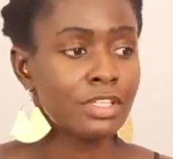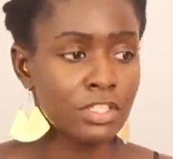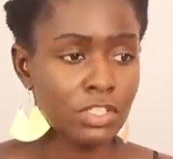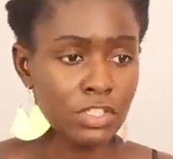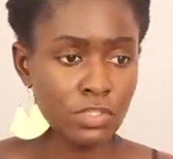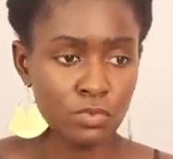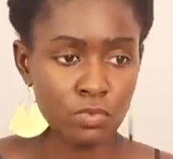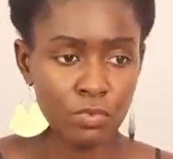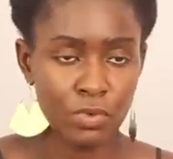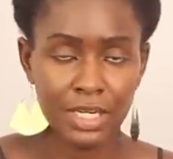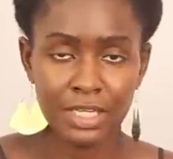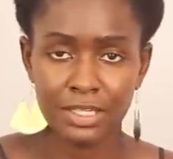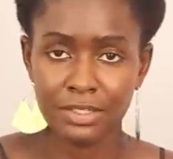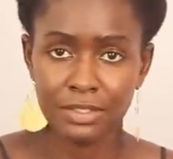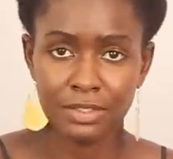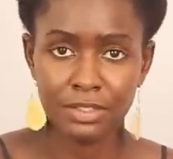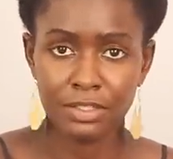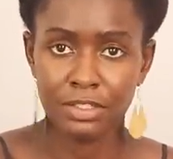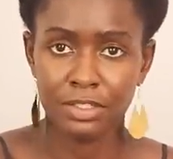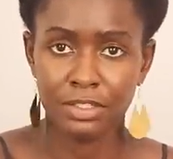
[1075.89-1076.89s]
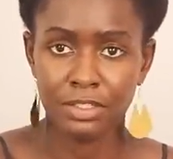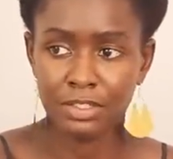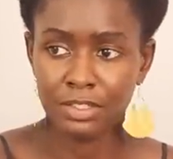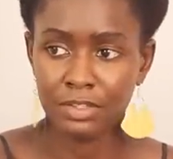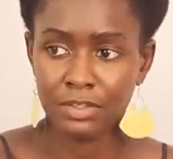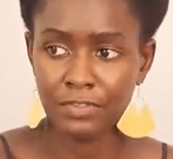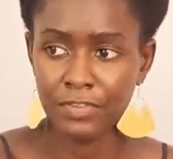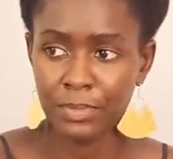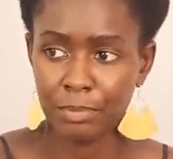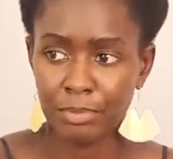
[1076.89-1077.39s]
This is what
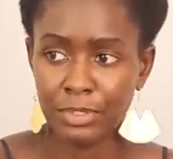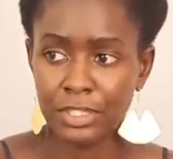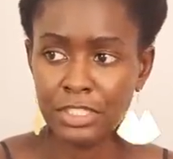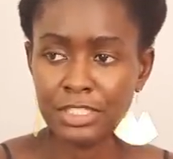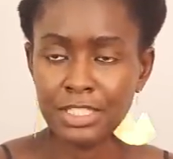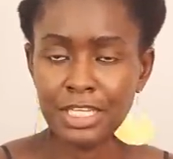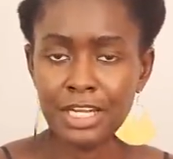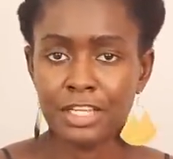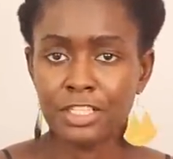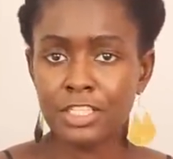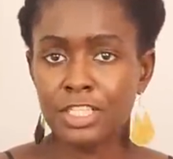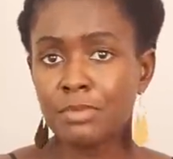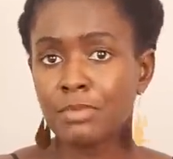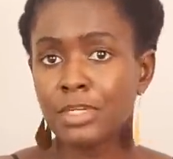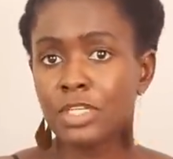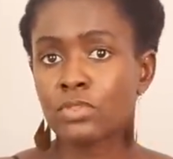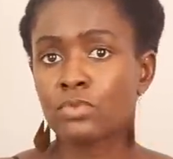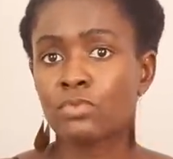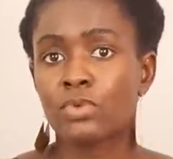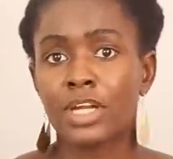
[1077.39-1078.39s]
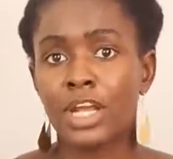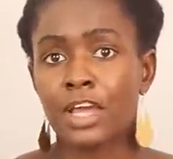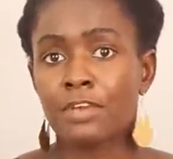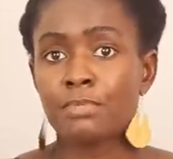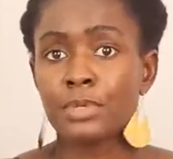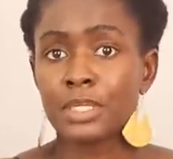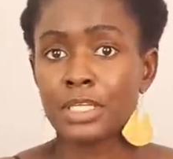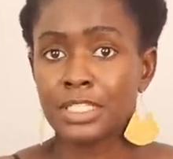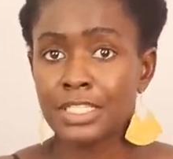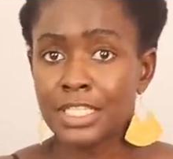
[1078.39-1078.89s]
the pills that are similar to what
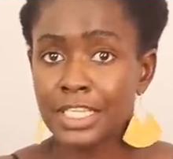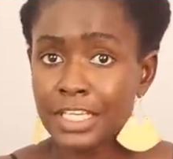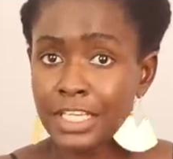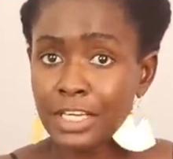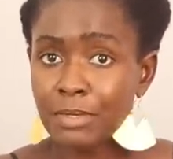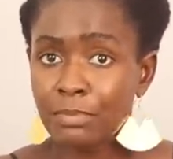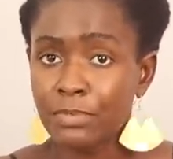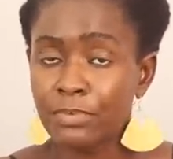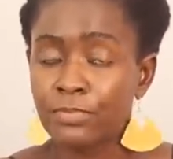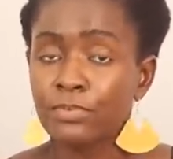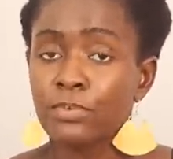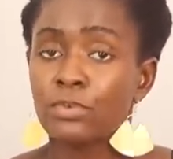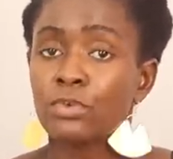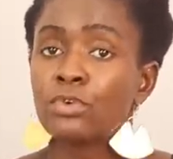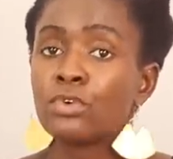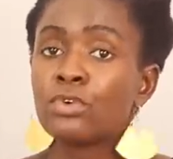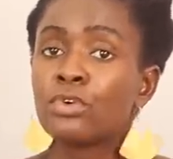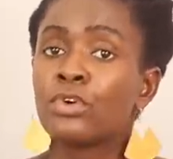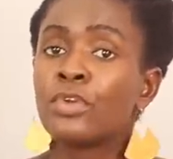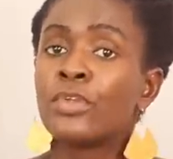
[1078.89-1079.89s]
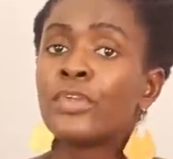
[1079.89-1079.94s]
I've been taking before.